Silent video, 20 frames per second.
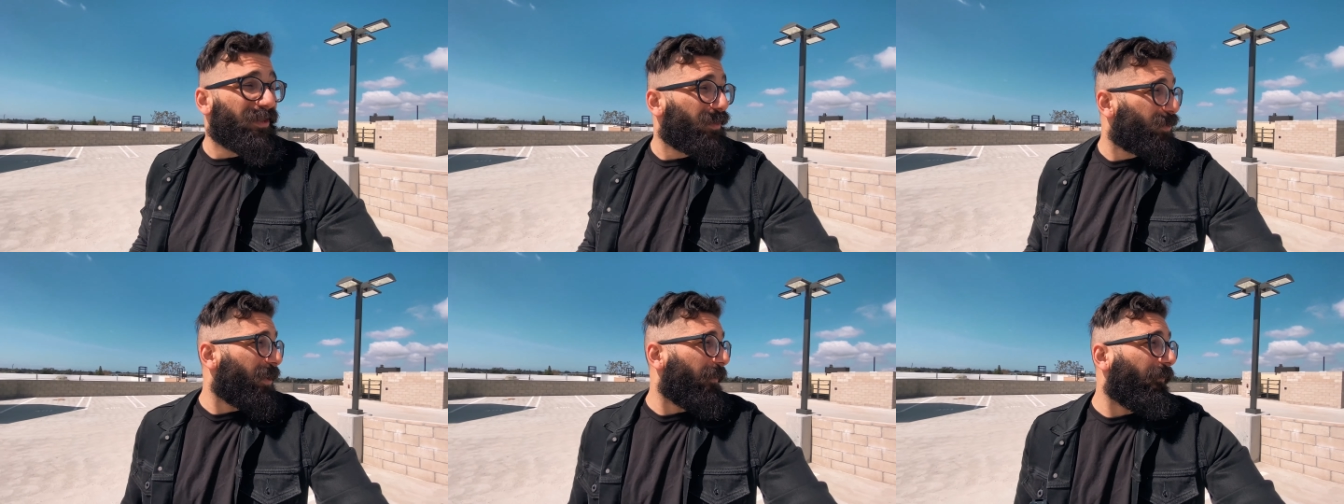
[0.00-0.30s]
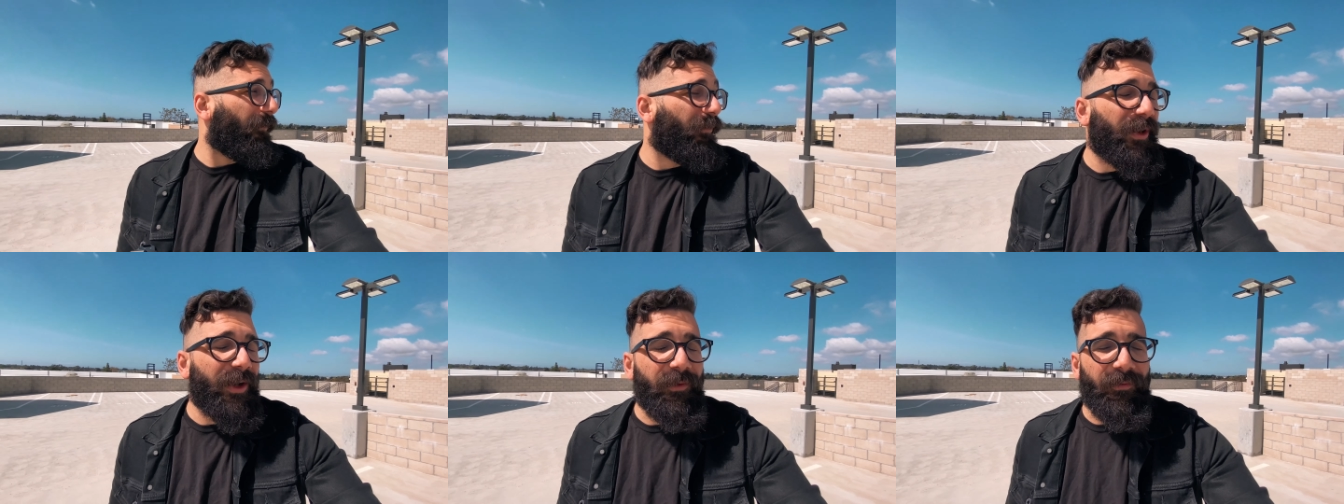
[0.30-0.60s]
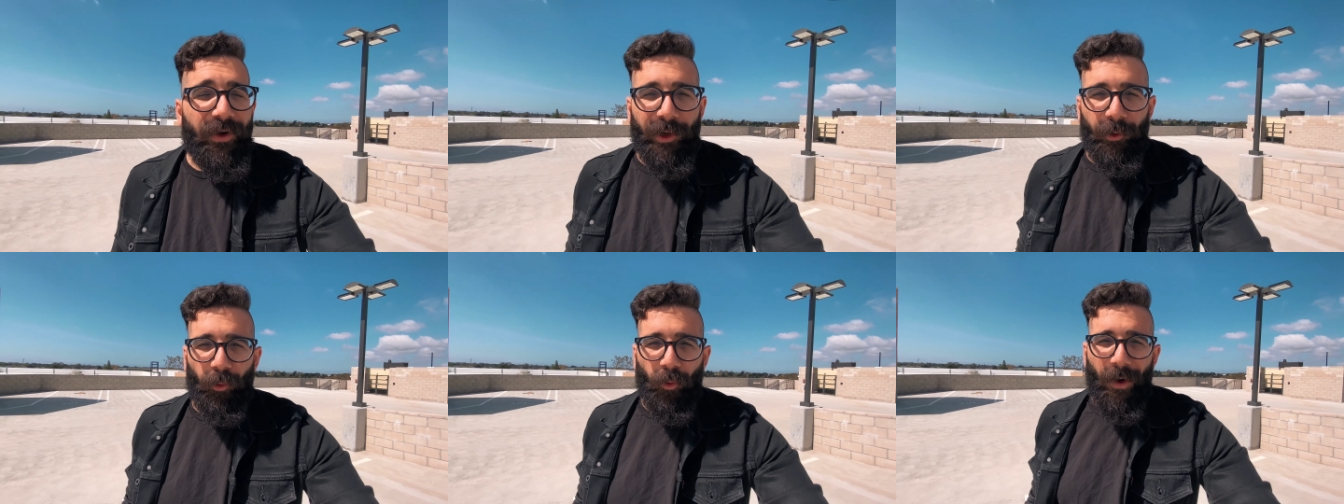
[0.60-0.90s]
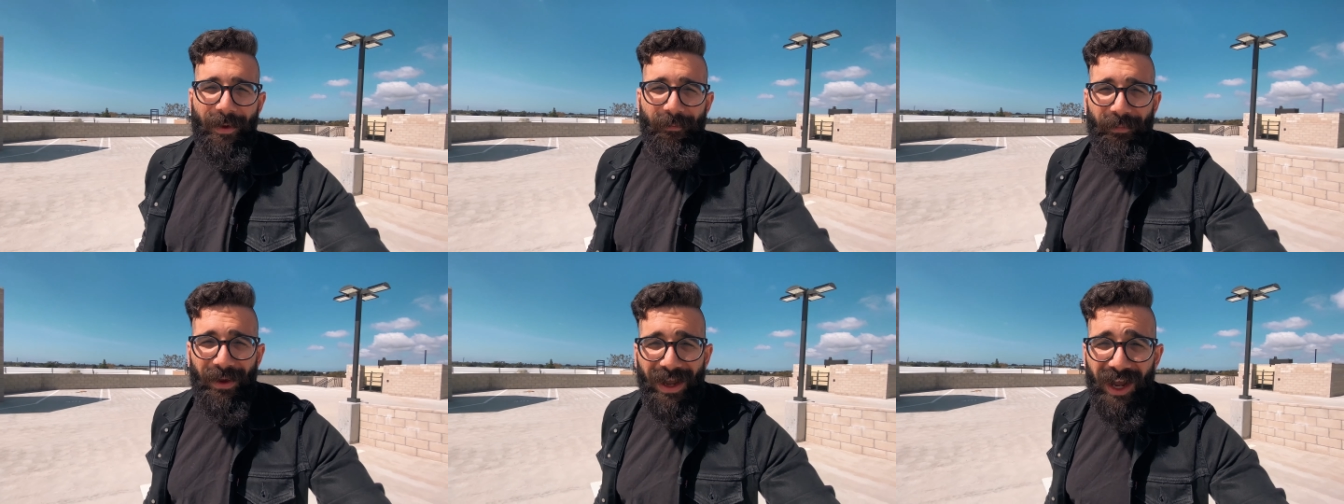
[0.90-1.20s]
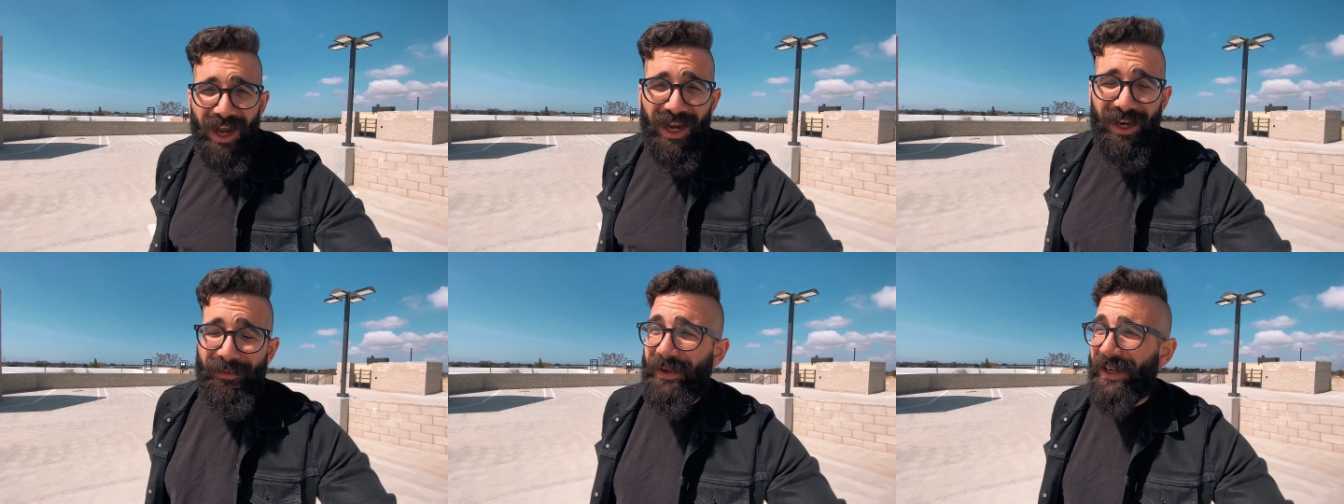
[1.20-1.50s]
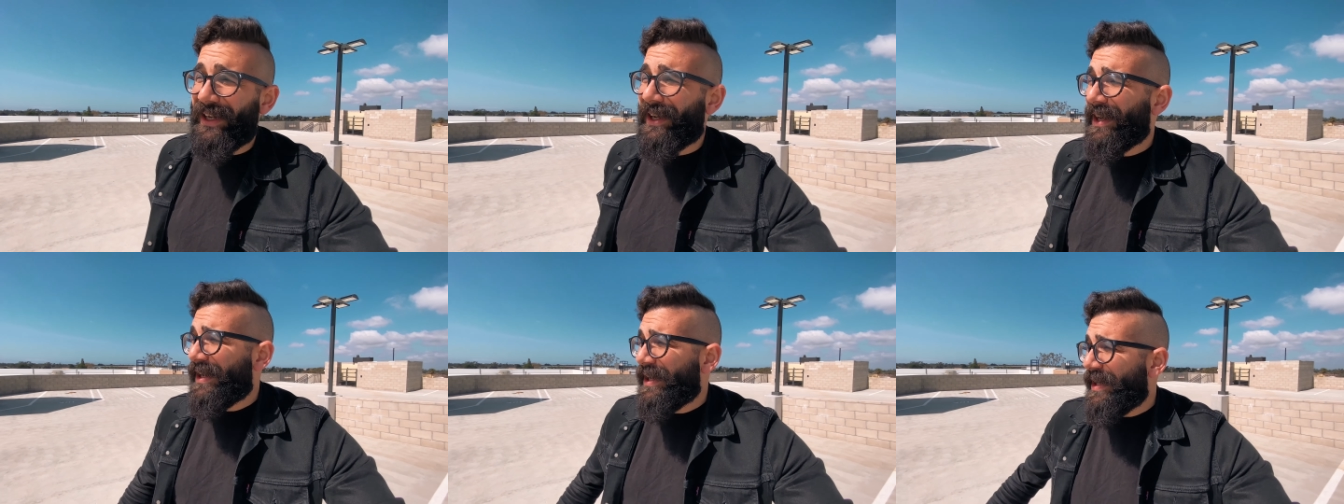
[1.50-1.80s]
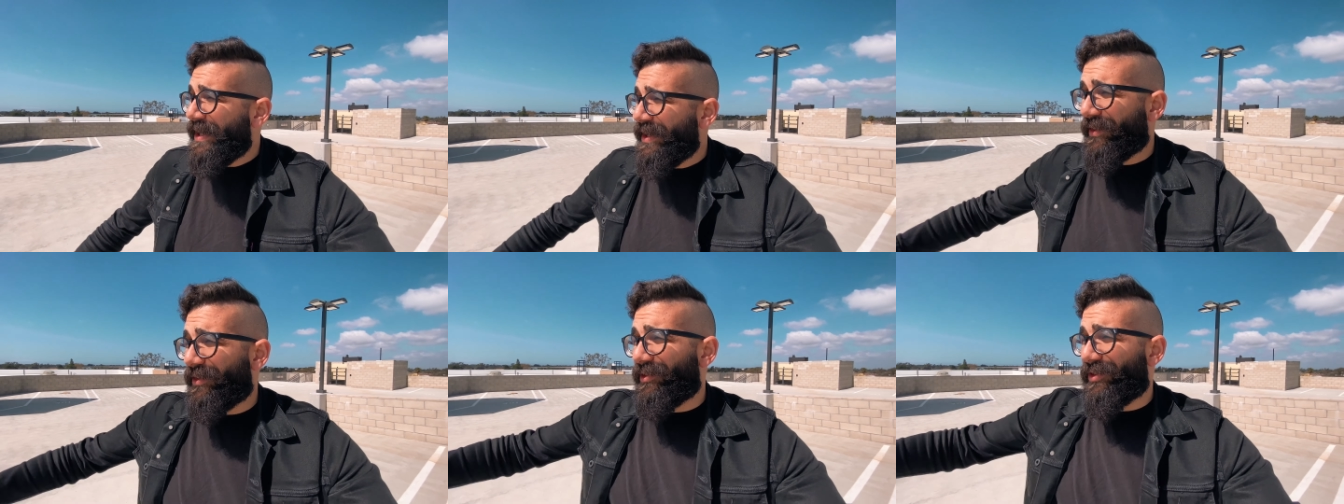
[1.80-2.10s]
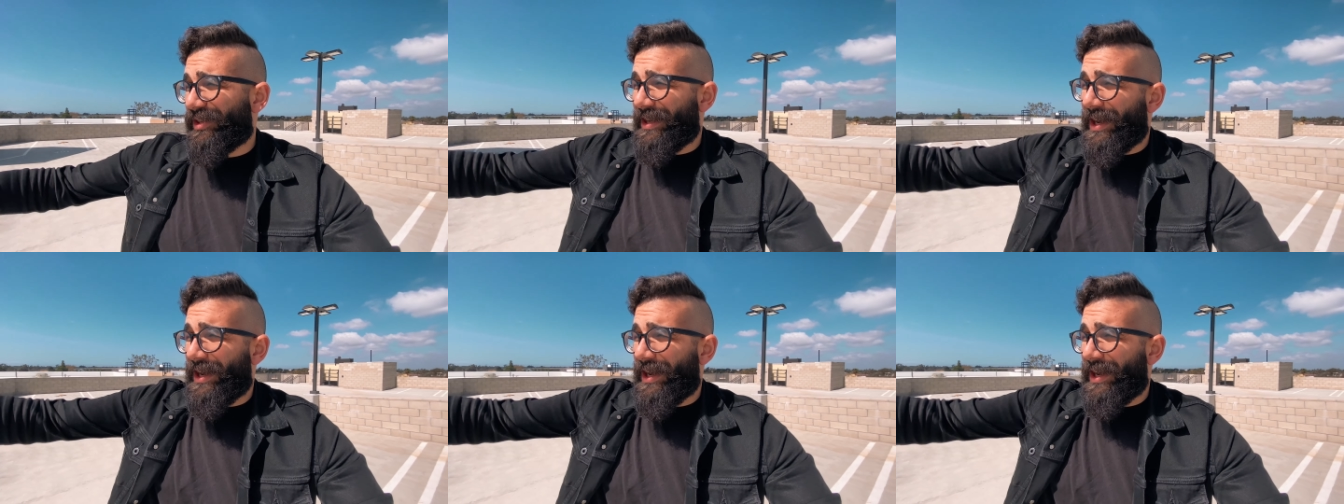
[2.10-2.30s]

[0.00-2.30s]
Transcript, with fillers: There's a freeway right behind me. There's an